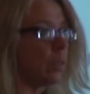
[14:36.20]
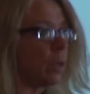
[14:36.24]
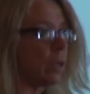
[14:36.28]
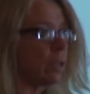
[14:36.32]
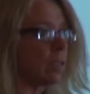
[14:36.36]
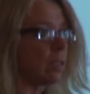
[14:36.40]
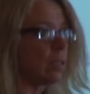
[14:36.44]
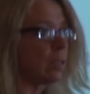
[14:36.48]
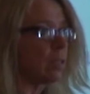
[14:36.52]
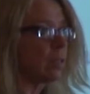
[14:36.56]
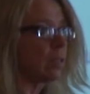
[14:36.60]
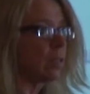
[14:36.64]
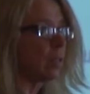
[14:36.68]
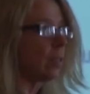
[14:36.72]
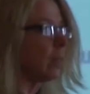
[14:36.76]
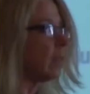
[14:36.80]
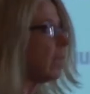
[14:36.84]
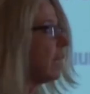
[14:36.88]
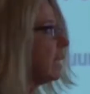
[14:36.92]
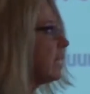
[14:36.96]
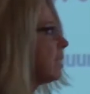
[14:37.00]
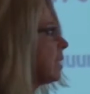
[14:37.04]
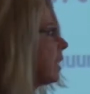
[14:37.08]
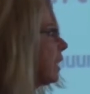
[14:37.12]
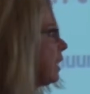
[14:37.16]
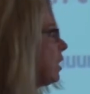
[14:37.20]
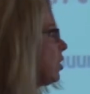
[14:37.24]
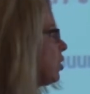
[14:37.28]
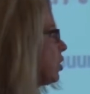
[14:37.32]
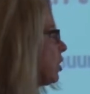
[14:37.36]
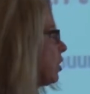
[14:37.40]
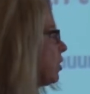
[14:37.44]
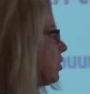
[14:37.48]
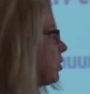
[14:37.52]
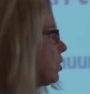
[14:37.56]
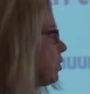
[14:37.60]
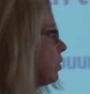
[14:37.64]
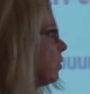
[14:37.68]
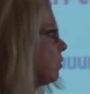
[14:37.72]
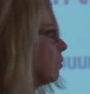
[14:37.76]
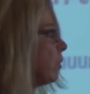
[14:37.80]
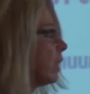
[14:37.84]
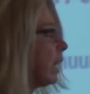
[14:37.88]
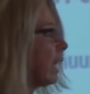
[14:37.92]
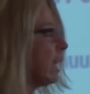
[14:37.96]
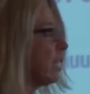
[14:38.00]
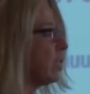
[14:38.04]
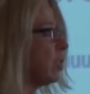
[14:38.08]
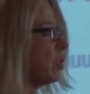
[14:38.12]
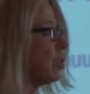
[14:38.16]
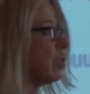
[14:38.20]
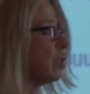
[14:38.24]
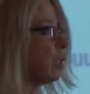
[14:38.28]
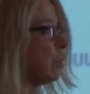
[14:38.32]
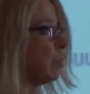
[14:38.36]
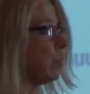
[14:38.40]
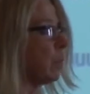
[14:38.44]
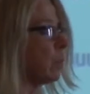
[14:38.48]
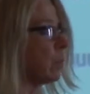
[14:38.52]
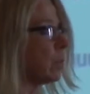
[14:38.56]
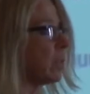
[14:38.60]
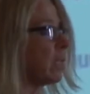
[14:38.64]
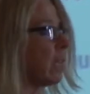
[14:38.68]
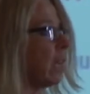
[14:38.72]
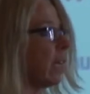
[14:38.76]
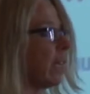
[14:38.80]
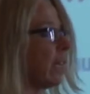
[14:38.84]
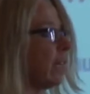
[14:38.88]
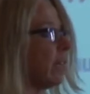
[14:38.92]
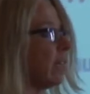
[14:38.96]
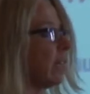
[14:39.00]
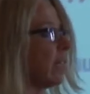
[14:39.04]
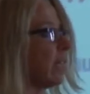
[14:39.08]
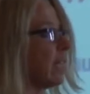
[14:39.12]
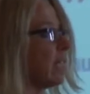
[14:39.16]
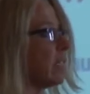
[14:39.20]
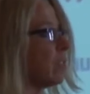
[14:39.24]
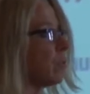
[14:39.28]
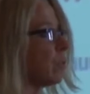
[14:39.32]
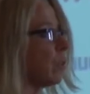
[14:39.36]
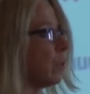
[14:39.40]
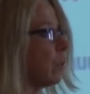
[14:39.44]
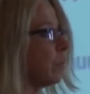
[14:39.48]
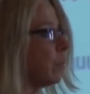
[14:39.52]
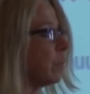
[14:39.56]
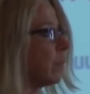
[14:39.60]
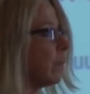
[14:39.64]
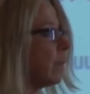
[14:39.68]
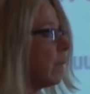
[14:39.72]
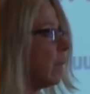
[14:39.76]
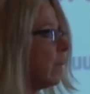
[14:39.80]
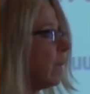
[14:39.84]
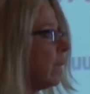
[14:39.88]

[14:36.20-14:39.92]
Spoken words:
what the teacher-student relationship looks like in the classroom.